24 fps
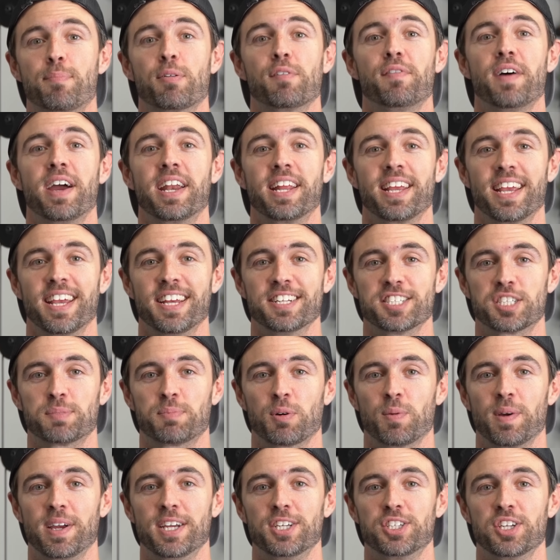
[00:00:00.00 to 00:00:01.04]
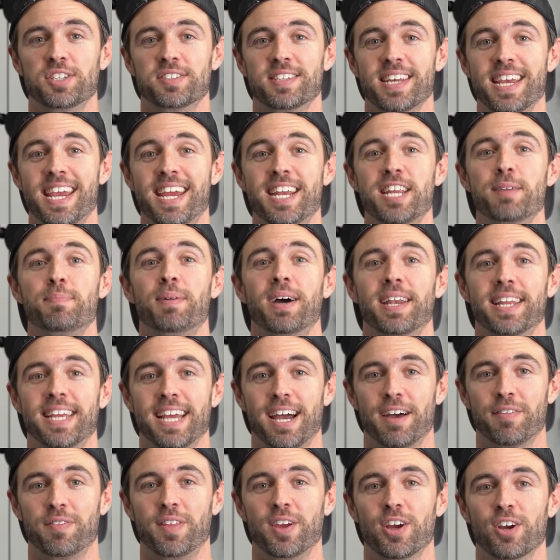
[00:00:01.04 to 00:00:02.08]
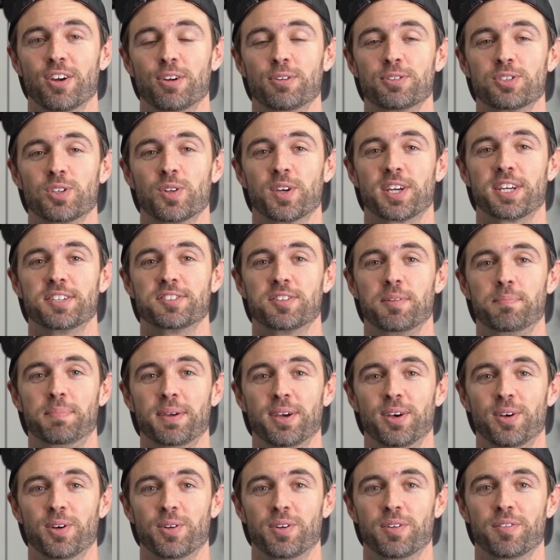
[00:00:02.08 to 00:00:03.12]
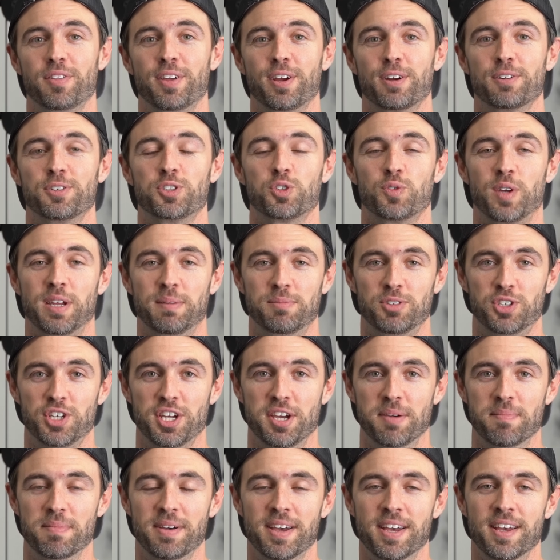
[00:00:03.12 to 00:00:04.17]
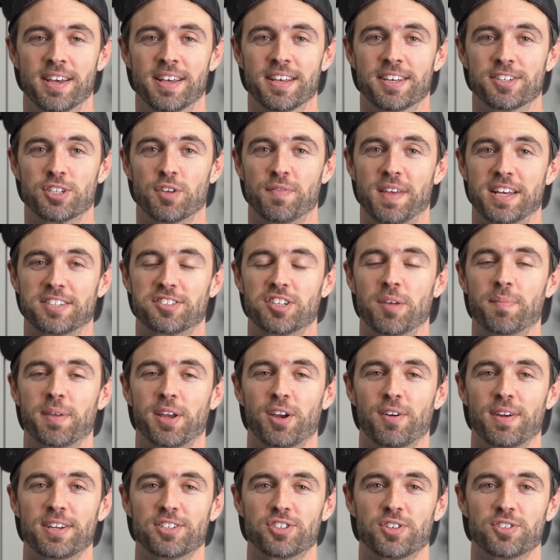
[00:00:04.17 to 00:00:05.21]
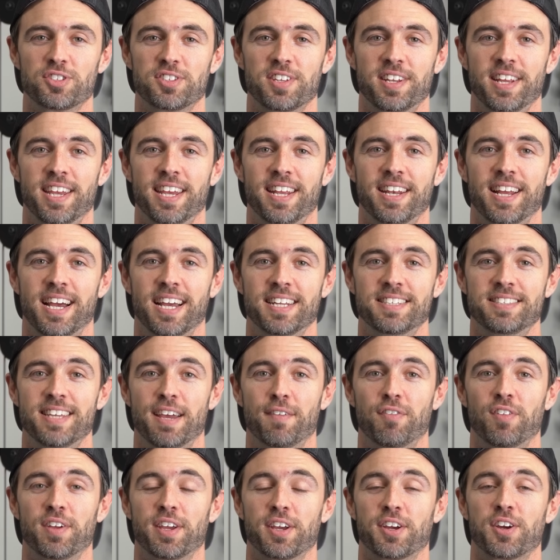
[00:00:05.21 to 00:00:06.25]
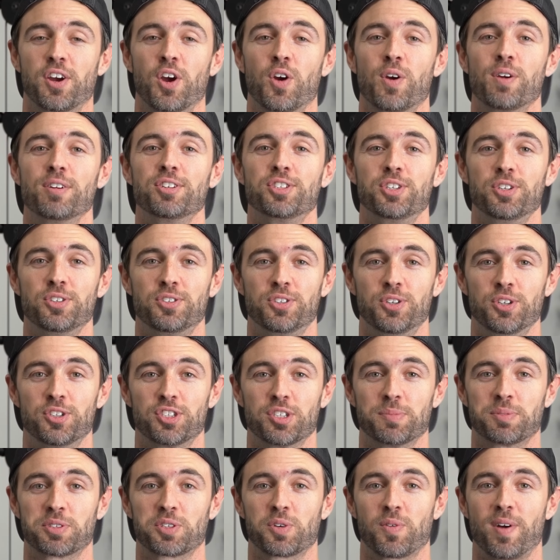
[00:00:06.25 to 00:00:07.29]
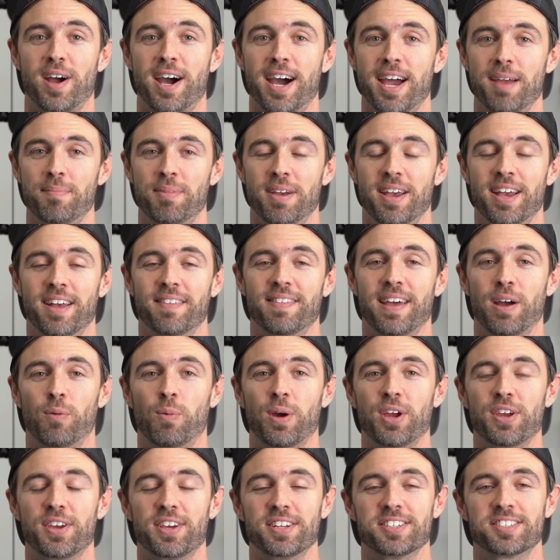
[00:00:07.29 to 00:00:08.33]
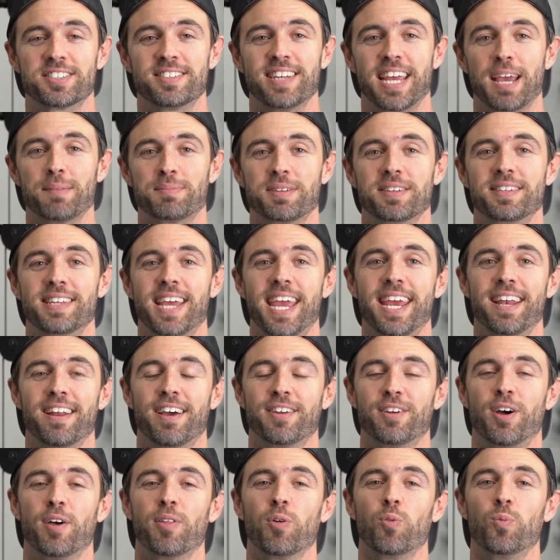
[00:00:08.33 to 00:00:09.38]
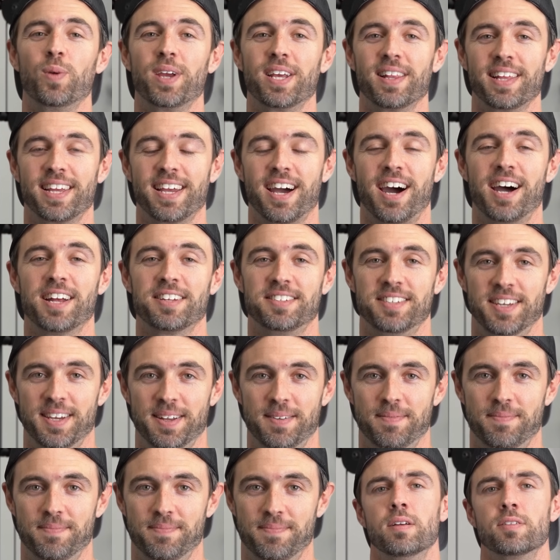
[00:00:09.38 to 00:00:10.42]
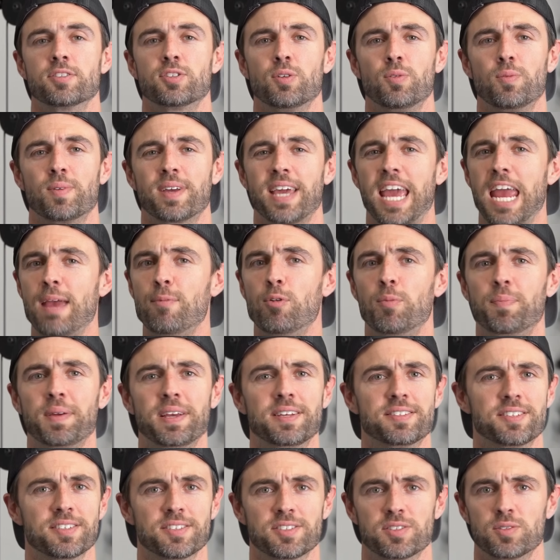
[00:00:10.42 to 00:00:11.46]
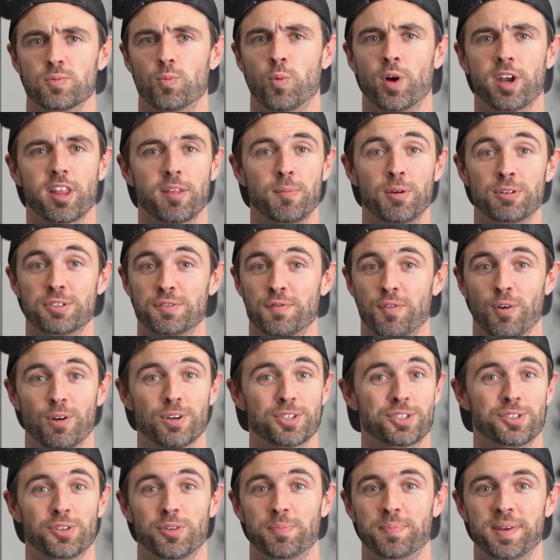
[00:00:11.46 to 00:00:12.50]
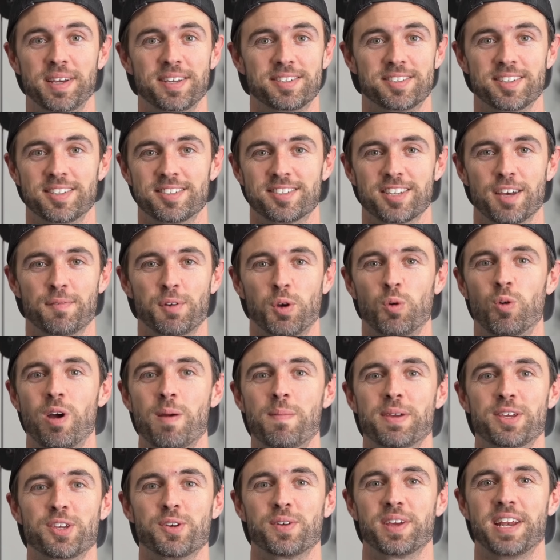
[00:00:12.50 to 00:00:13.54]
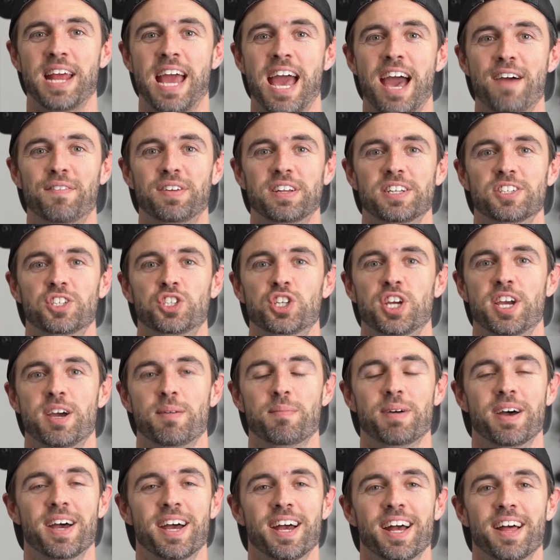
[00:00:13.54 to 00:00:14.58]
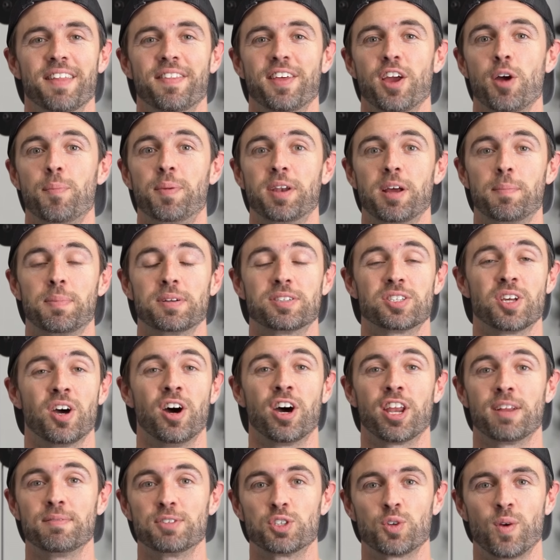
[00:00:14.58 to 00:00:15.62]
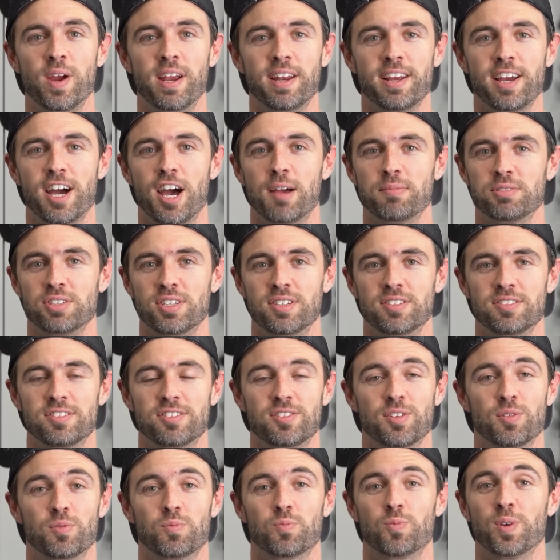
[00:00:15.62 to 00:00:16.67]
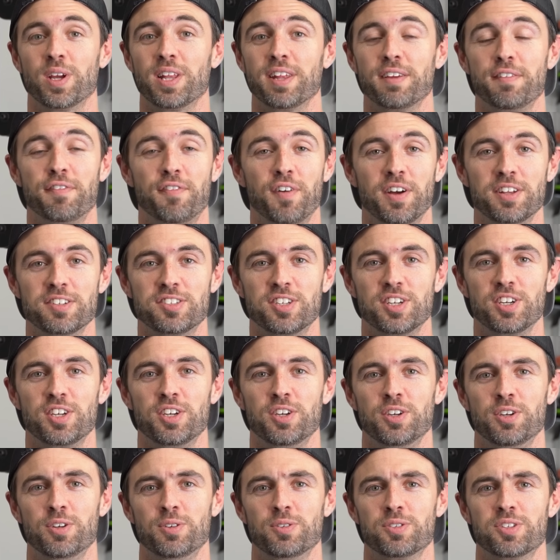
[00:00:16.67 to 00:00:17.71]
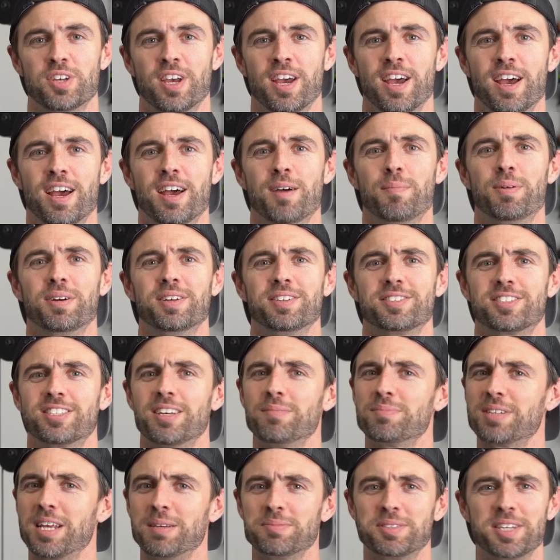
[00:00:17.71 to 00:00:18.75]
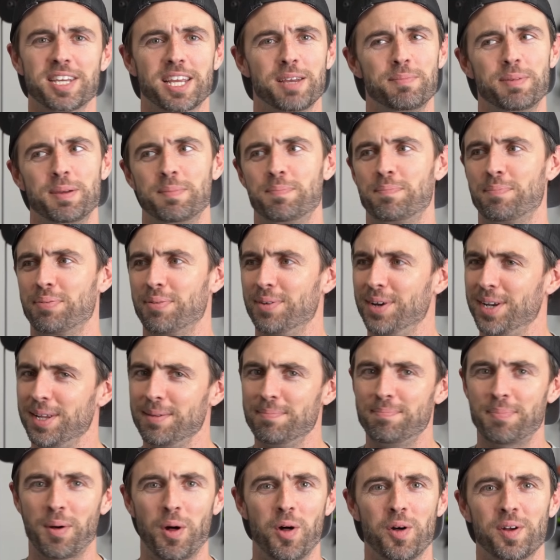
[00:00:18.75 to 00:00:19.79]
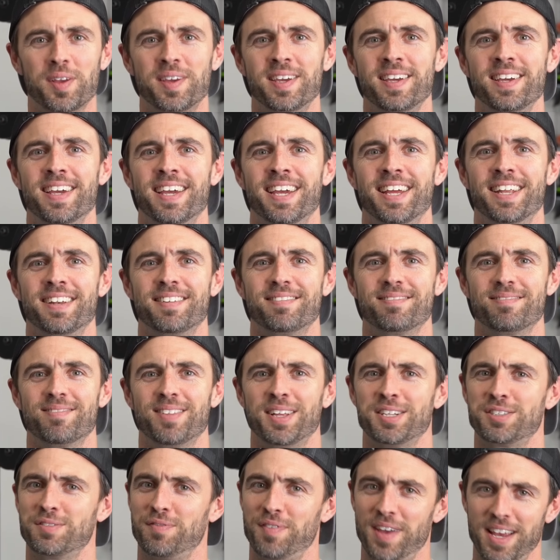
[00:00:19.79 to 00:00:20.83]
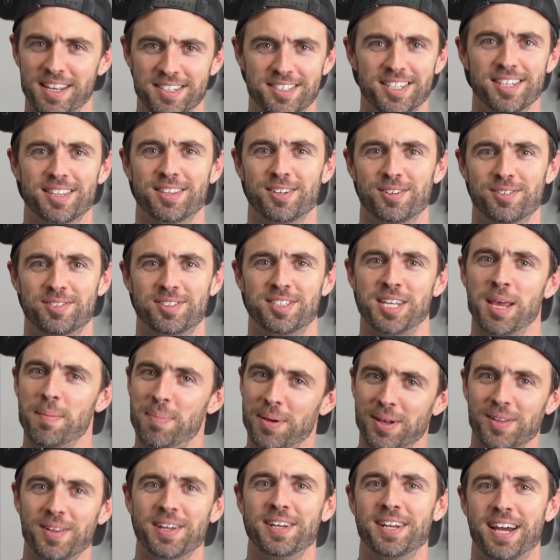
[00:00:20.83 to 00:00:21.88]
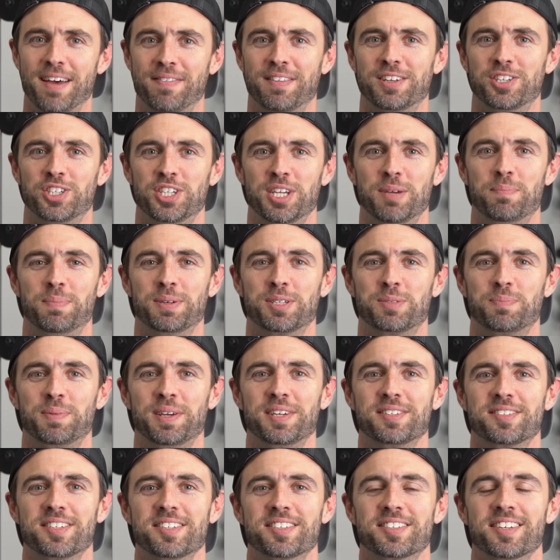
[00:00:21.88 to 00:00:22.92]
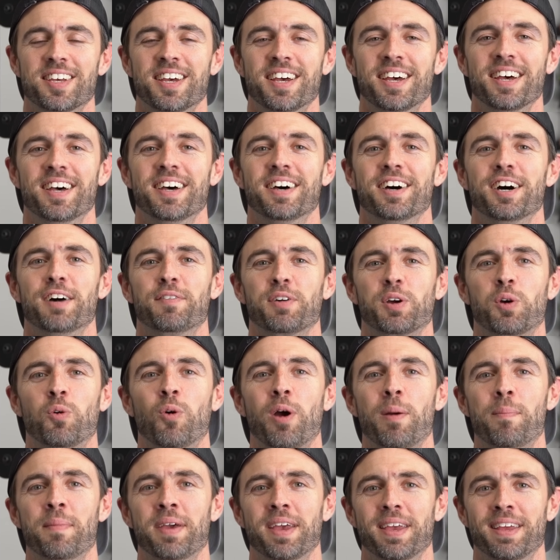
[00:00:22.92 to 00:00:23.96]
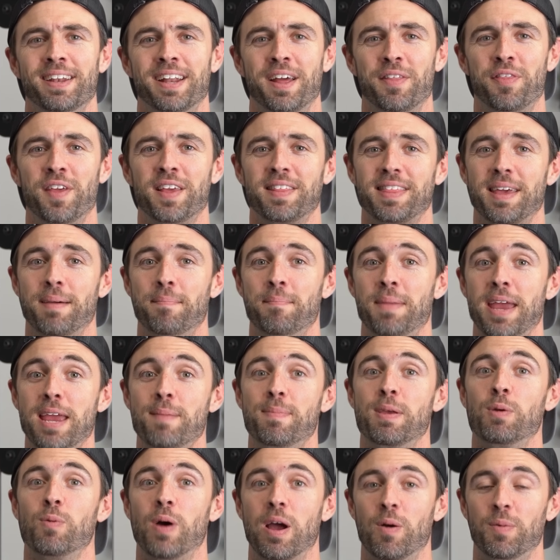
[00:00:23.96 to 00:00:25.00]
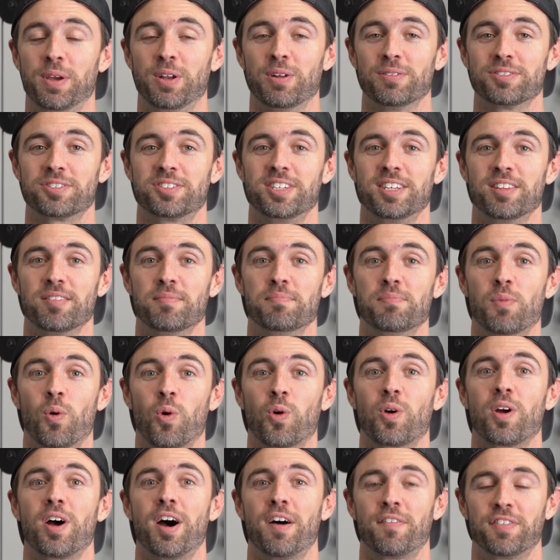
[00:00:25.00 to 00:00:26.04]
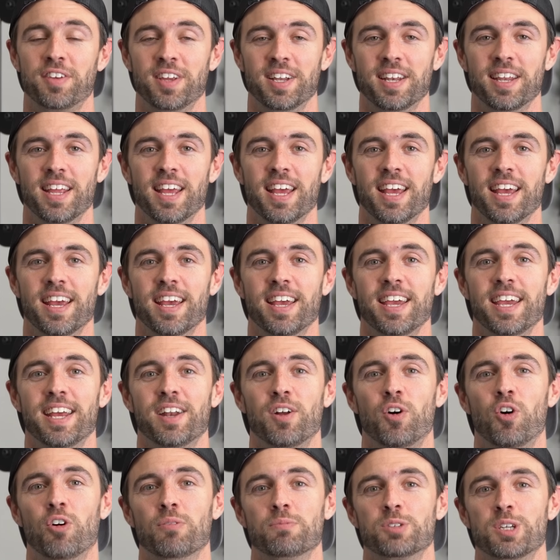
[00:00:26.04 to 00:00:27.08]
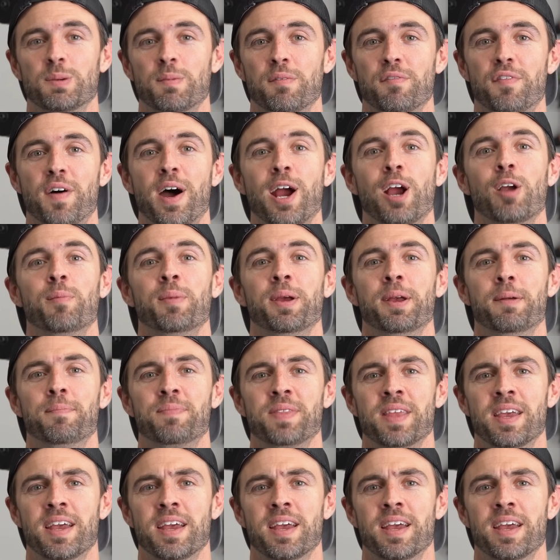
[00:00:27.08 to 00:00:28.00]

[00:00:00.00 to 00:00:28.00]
providing inspiration to anybody out there who's looking to build their dream gym. So if that's something you're interested in, I definitely encourage you to subscribe. That way you can stay up to date on all the weekly content. So cable pieces, one of the most versatile pieces of equipment you can have in a gym. They open up a ton of training options. They're really fun to use, but sometimes they can be pretty bulky, and let's face it, they're typically not the cheapest pieces of equipment. And I think that may be why we don't see them more often in a home gym environment.